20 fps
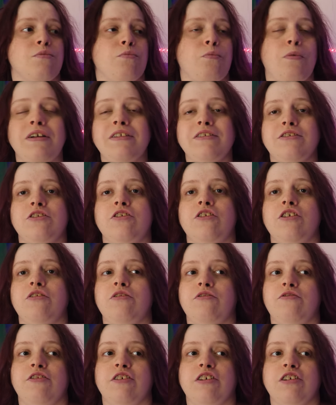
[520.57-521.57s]
went to the
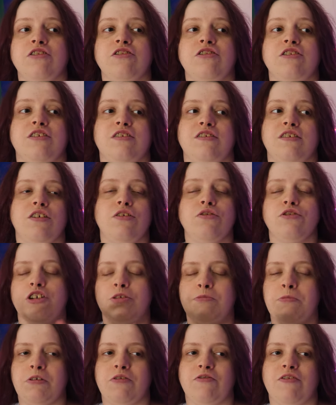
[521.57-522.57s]
university and said, oh,
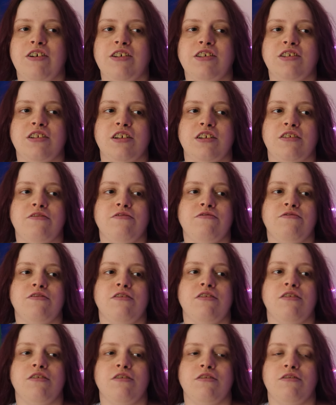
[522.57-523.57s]
she's been arrested
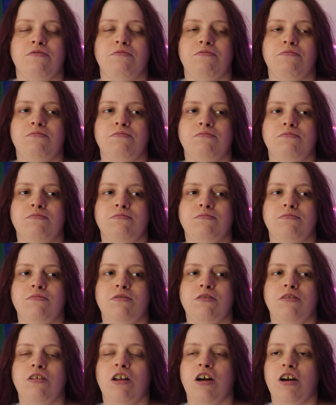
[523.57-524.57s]
for
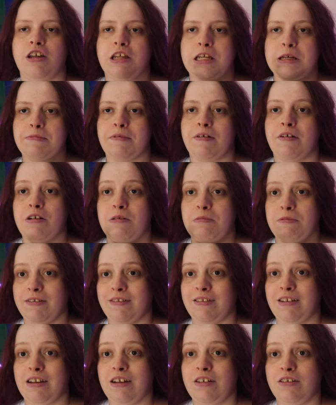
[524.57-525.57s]
lying about her
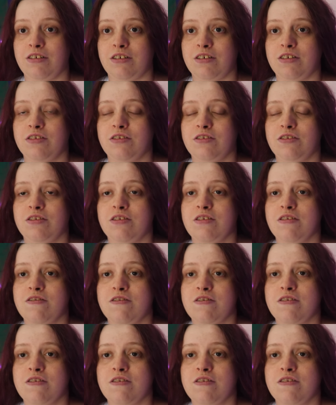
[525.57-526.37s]
mental illness.